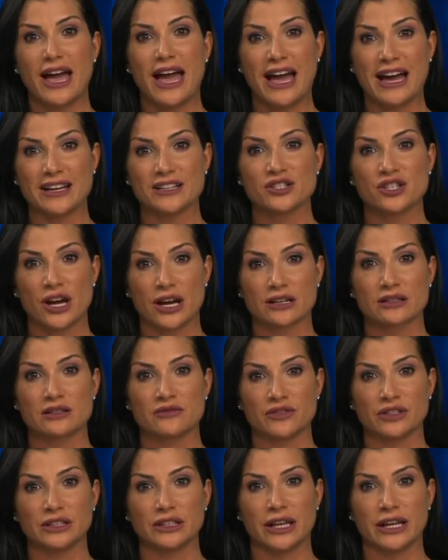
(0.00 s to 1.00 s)
at
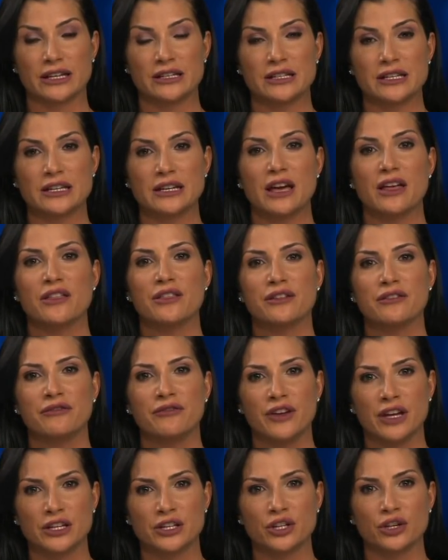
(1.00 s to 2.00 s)
Jacksonville Landing, the
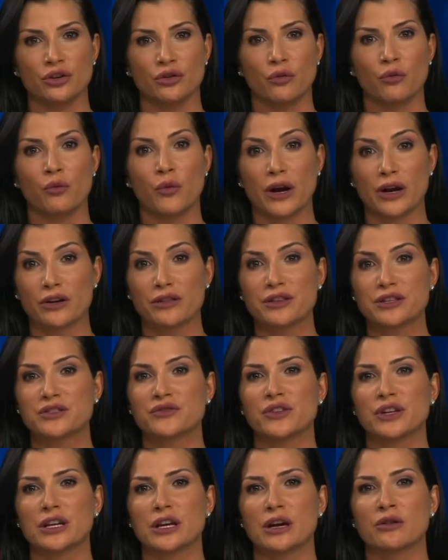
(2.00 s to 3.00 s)
venue where this
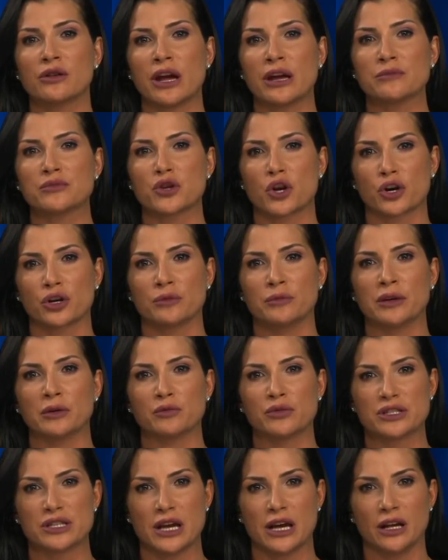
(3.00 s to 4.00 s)
video game tournament
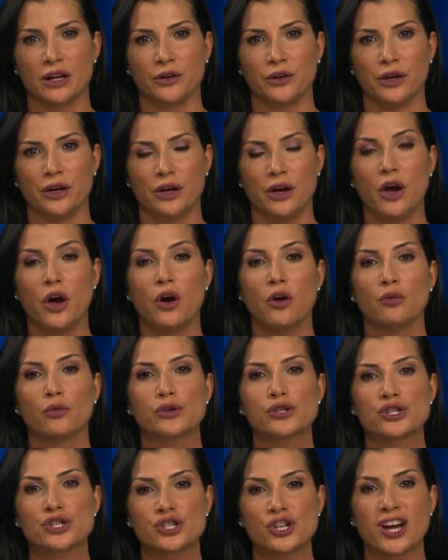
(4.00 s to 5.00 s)
was held,
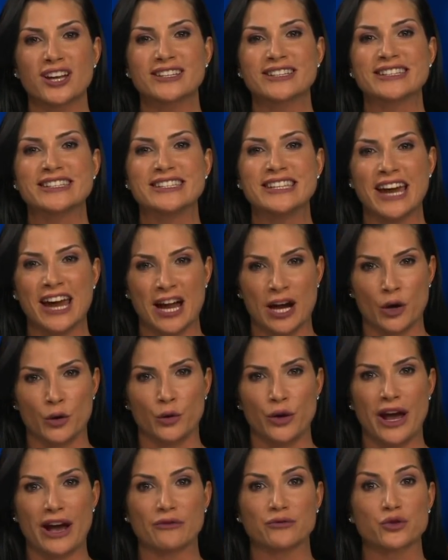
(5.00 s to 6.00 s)
was shut
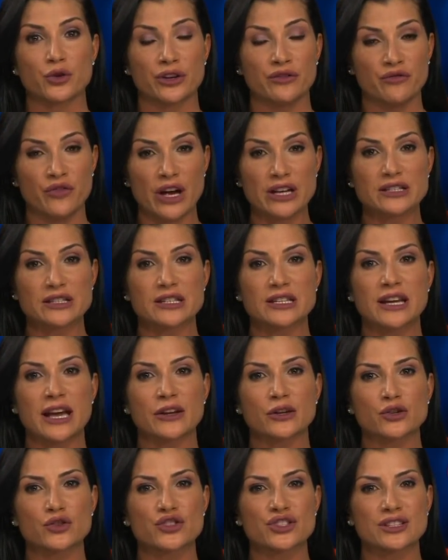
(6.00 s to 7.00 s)
down after
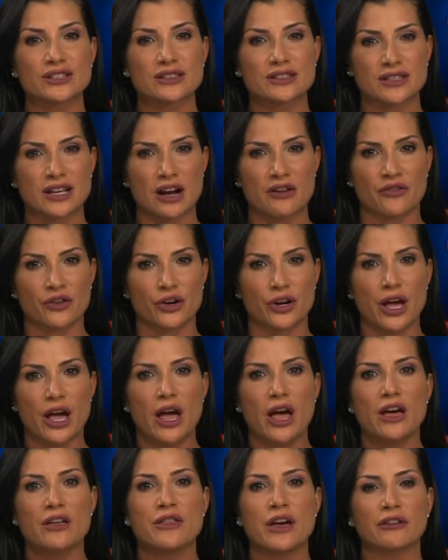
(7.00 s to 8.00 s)
investigators discovered
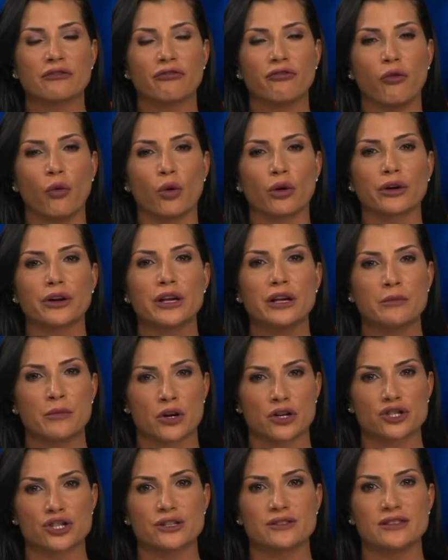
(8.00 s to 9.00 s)
that 4
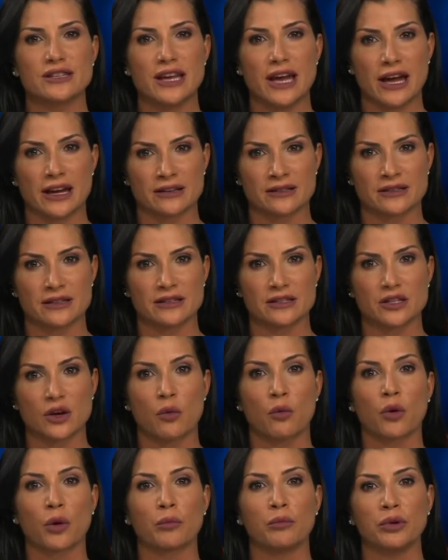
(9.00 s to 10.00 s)
emergency exits
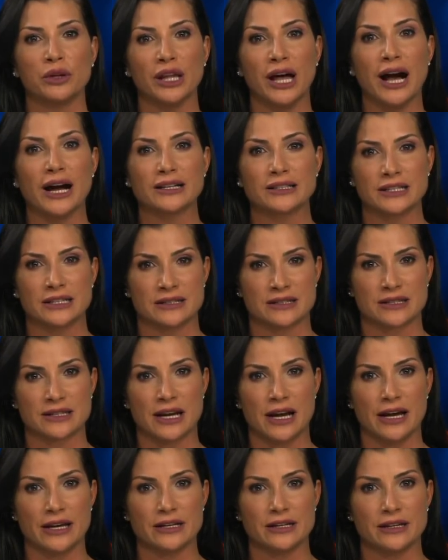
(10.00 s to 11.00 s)
were blocked
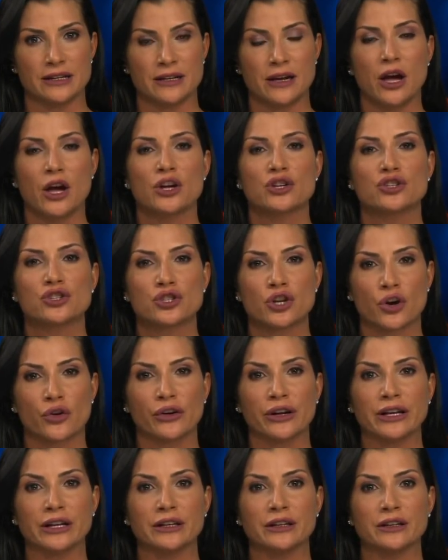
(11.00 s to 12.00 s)
inside
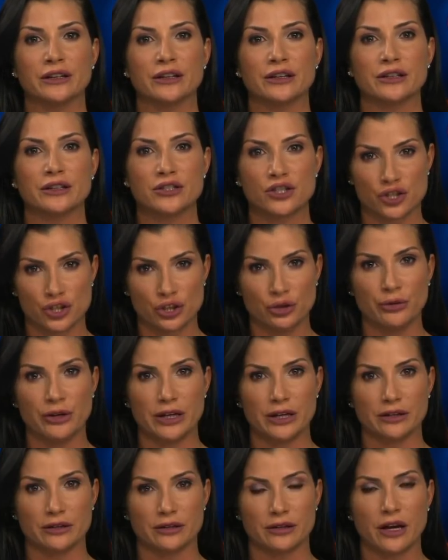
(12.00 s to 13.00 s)
during the
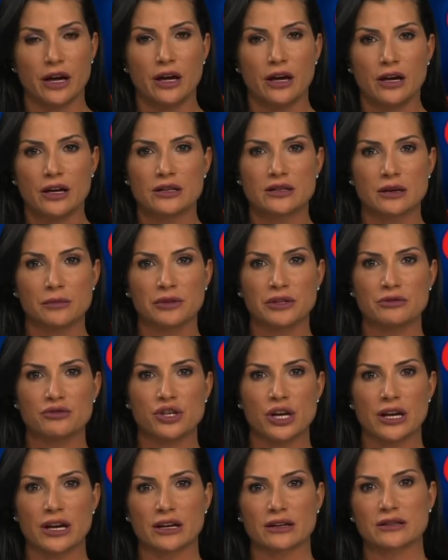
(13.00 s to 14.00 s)
shooting.
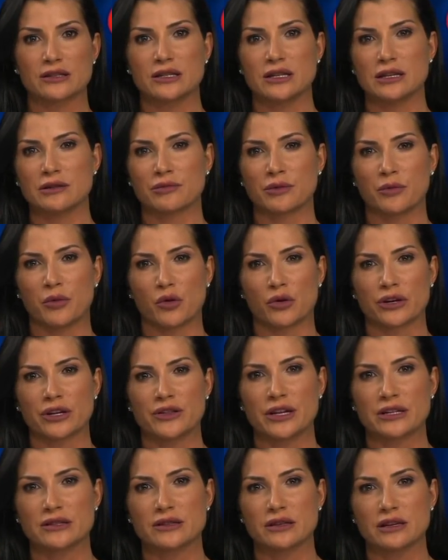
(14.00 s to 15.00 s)
WJXT reported
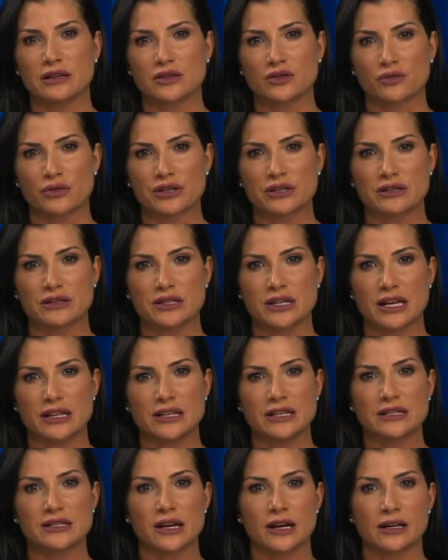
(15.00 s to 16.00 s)
city sources say
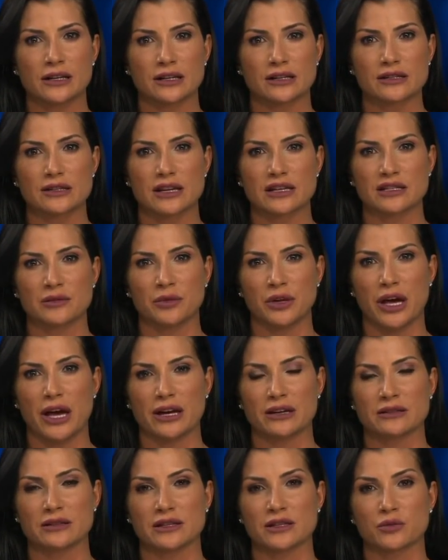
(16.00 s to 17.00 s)
these inaccessible
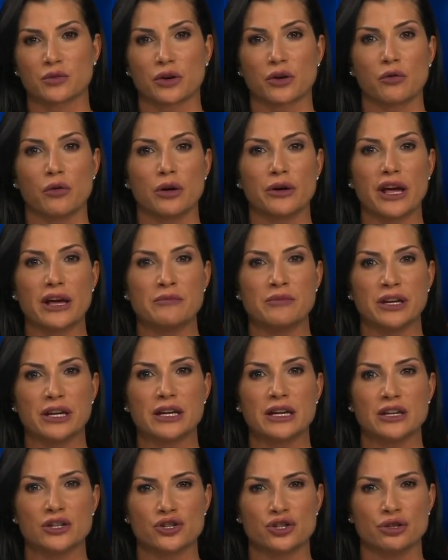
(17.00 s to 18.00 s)
exits were, quote, a big
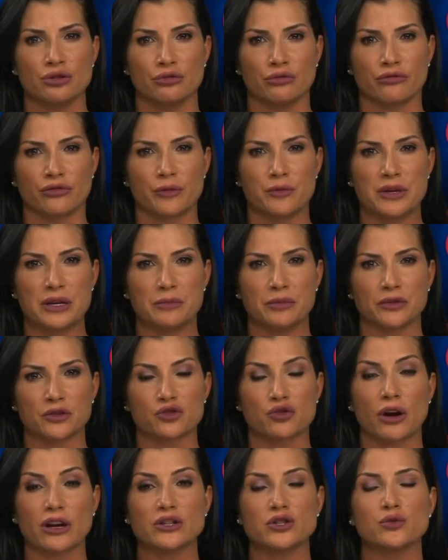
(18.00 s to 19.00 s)
issue for people
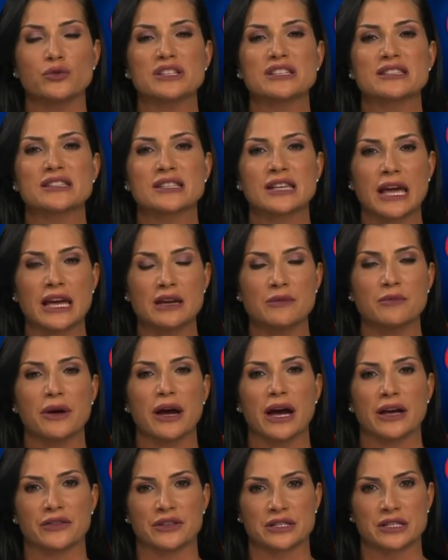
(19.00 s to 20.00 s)
trying to escape
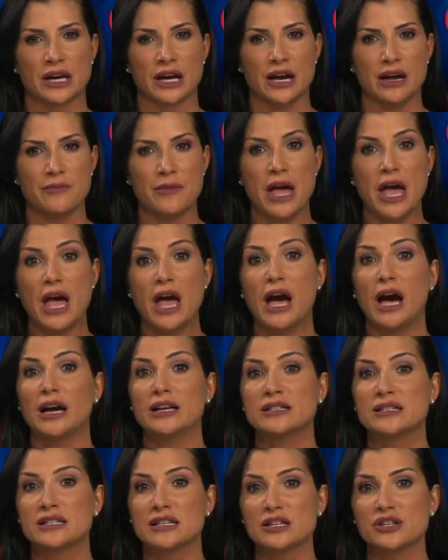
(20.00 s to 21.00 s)
at the time.
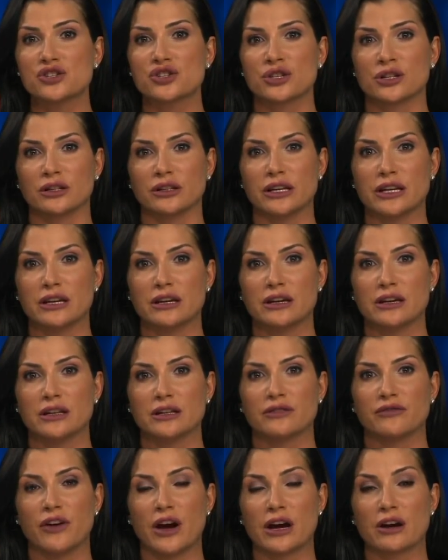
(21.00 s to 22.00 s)
Additionally,
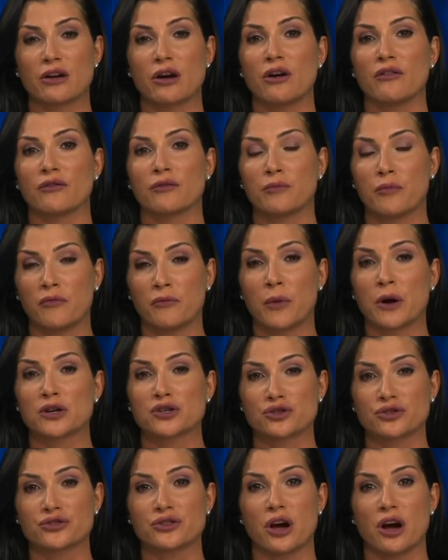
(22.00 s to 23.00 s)
the fire
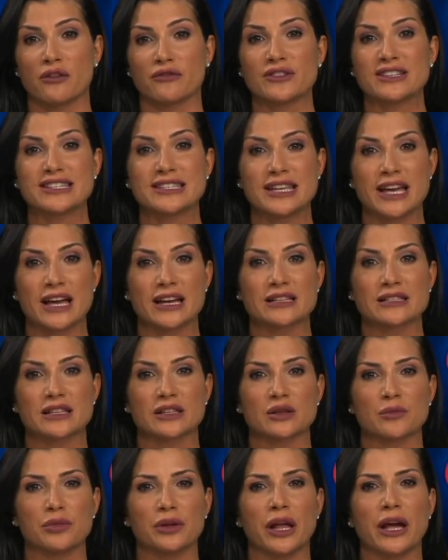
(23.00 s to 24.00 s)
marshal's office says that
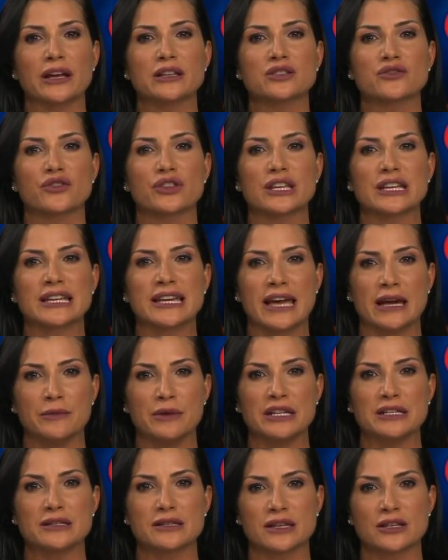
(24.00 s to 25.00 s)
the plans for the
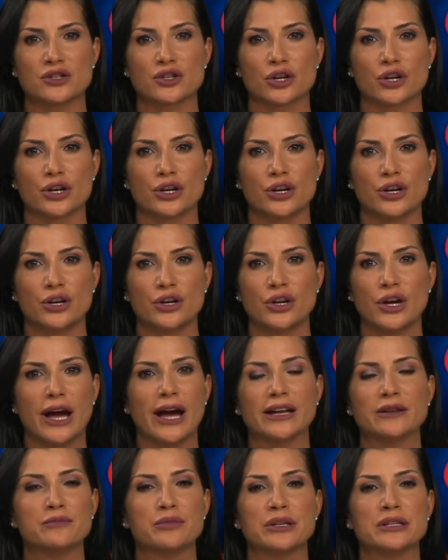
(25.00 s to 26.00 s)
gaming center
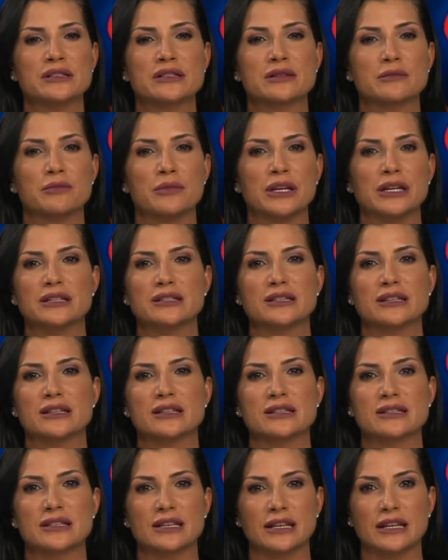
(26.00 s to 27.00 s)
hadn't been submitted to the
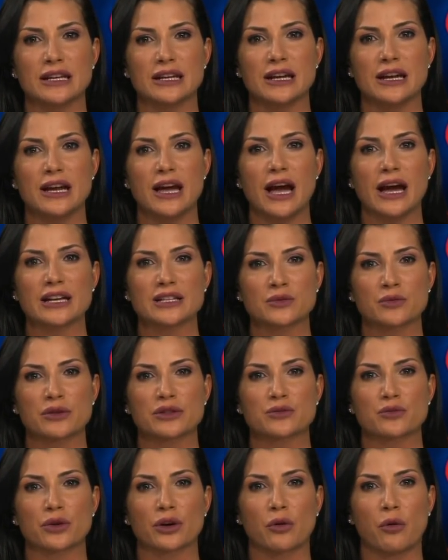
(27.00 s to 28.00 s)
city as
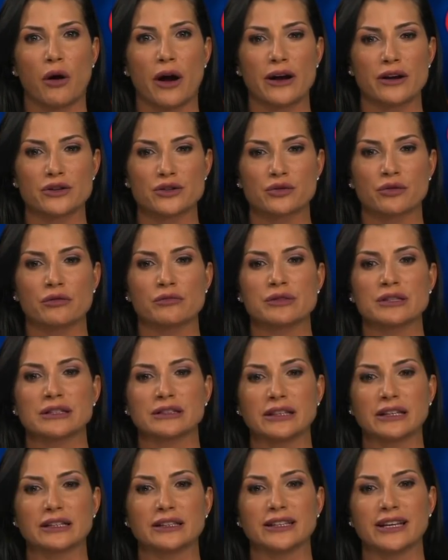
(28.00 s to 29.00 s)
was required, so it was
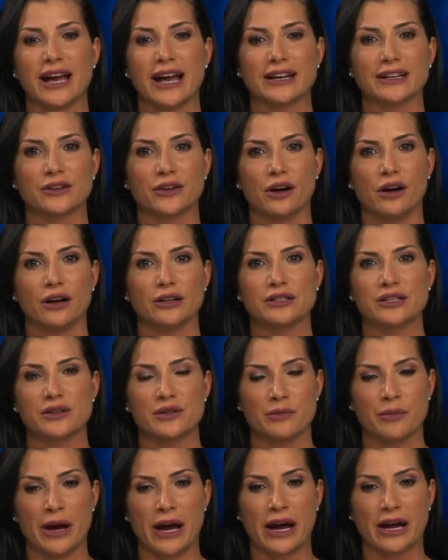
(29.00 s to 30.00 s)
illegally added on to
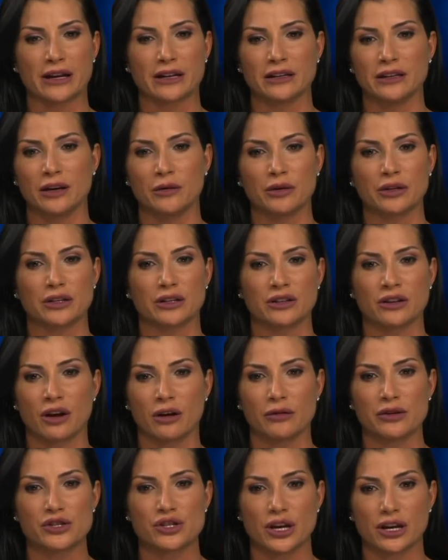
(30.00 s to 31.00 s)
the back and no one could
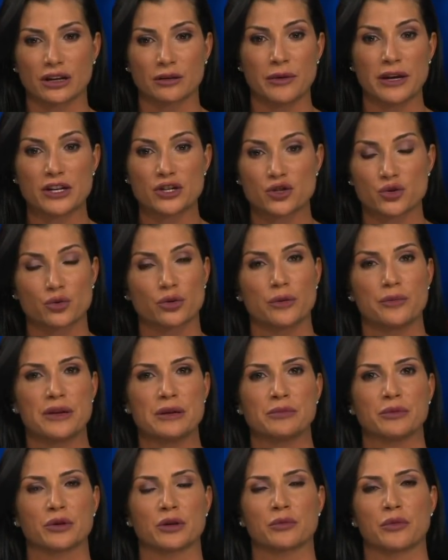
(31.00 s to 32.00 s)
go and check and make sure
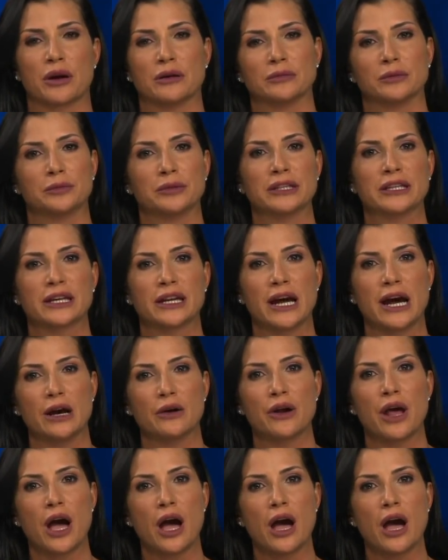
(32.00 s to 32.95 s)
people could probably get out.